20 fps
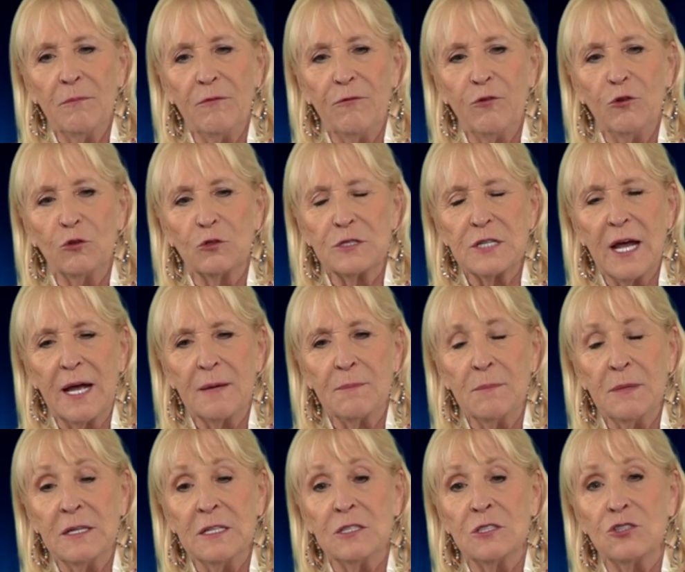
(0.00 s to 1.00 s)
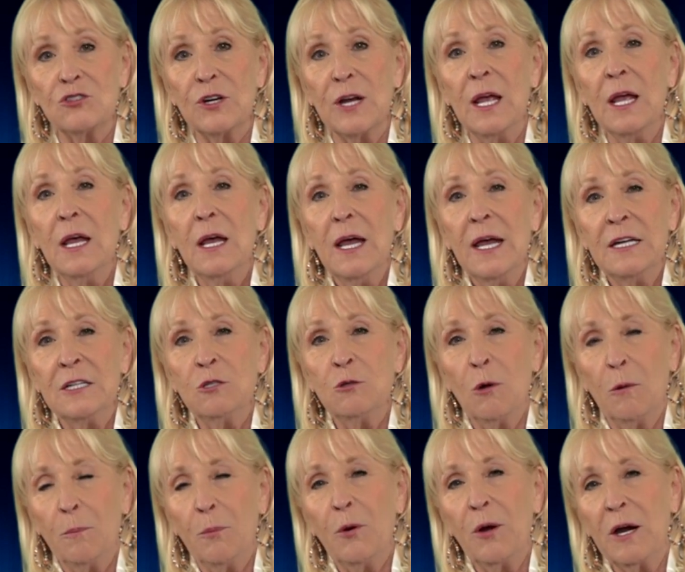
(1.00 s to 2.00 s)
full-time ministry, into
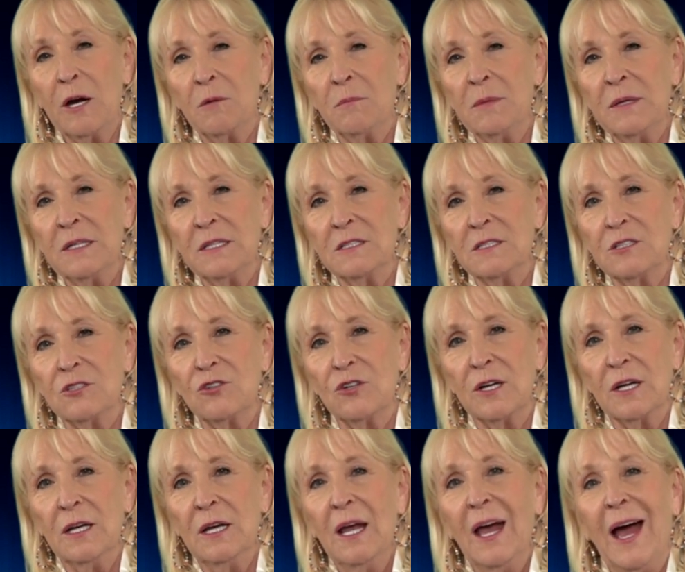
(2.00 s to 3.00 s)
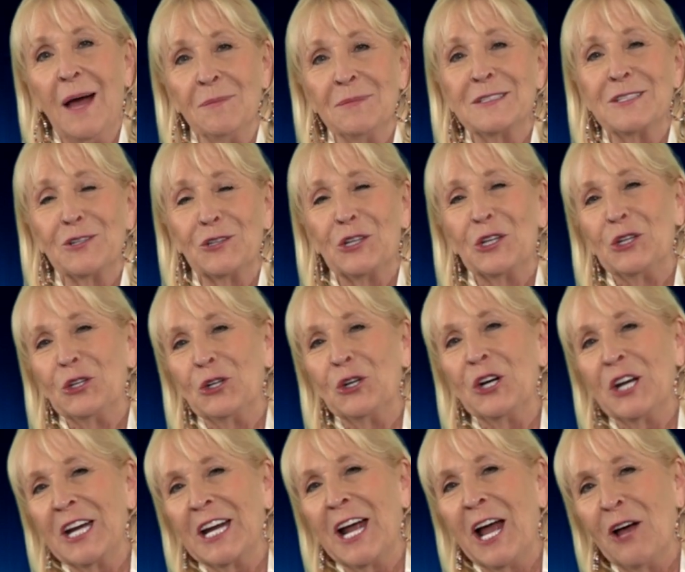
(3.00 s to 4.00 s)
a prayer ministry. I'm still
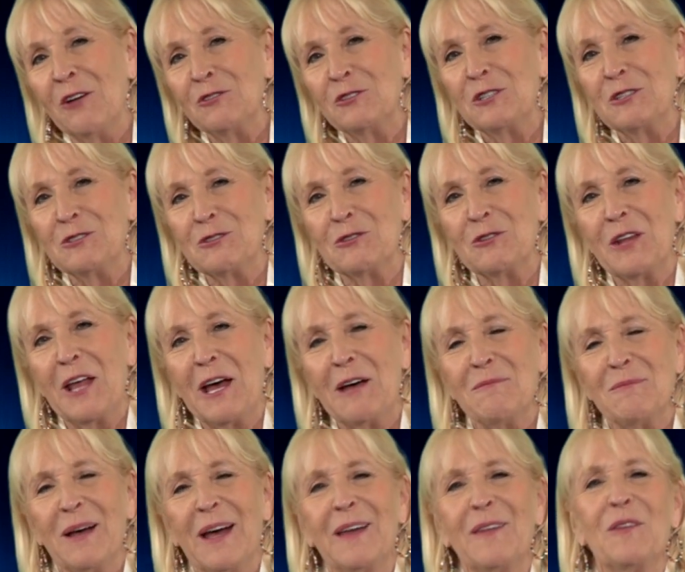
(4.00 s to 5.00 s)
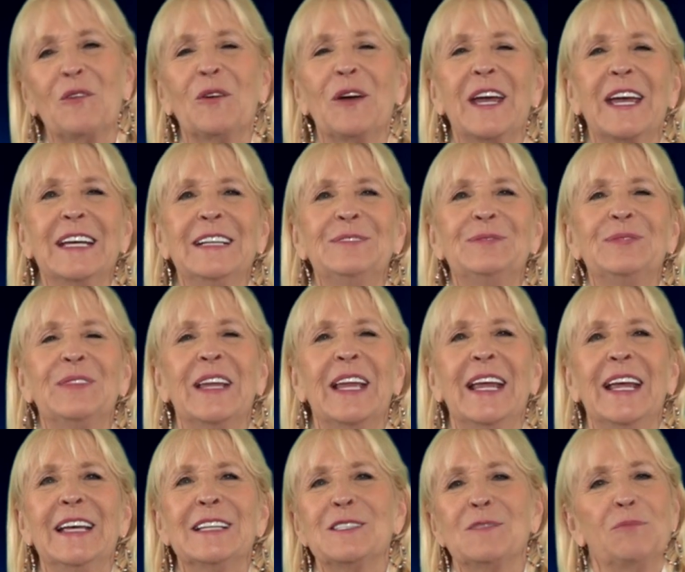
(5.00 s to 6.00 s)
learning how to do that, by the way.
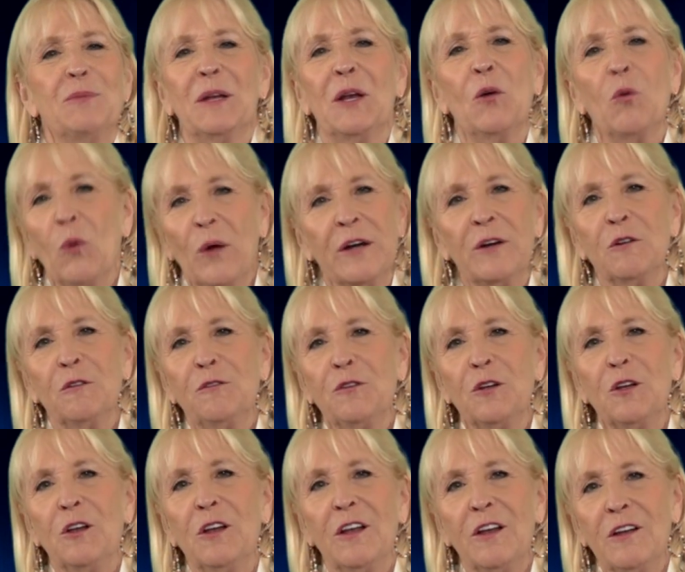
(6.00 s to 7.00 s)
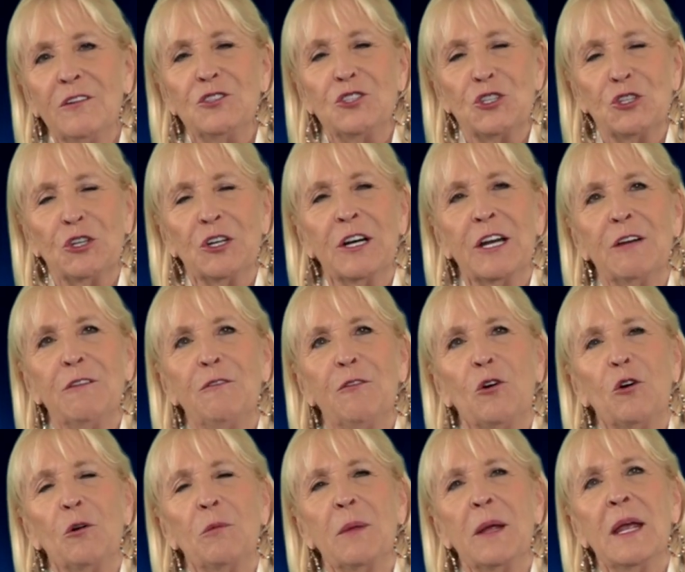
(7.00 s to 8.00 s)
It's been a wonderful journey
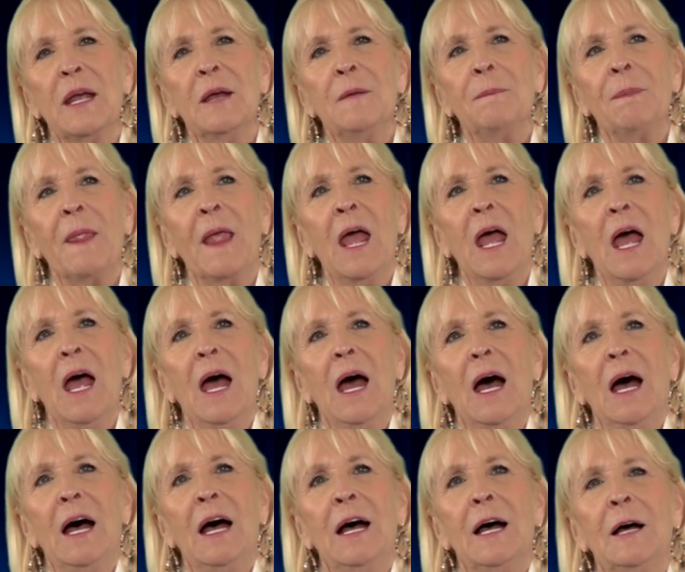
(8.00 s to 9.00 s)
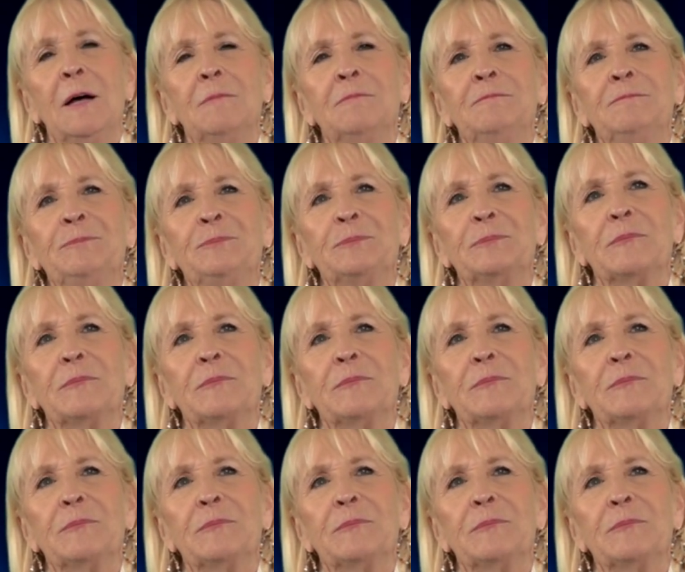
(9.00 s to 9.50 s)
for me. But